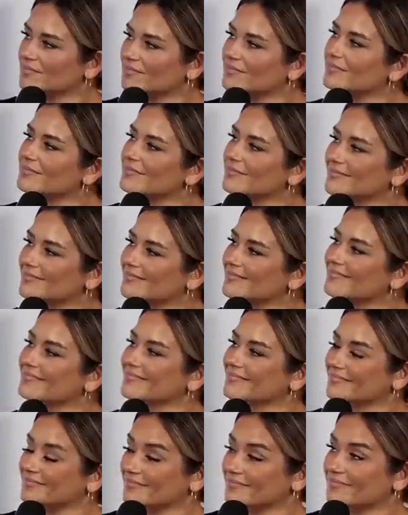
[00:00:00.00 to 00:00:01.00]

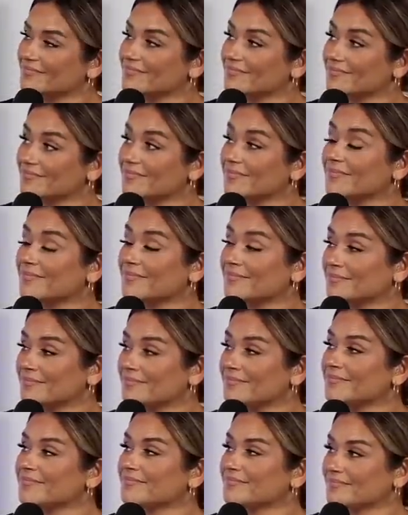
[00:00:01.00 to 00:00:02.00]

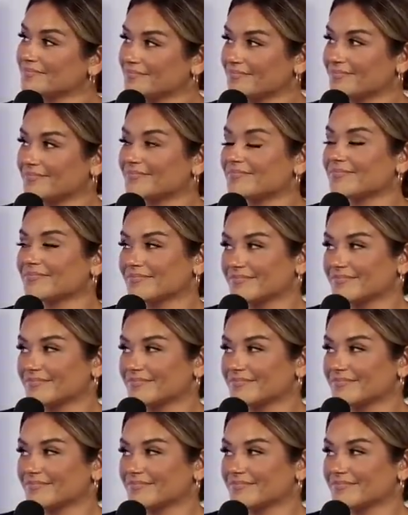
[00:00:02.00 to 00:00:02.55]
(not speaking)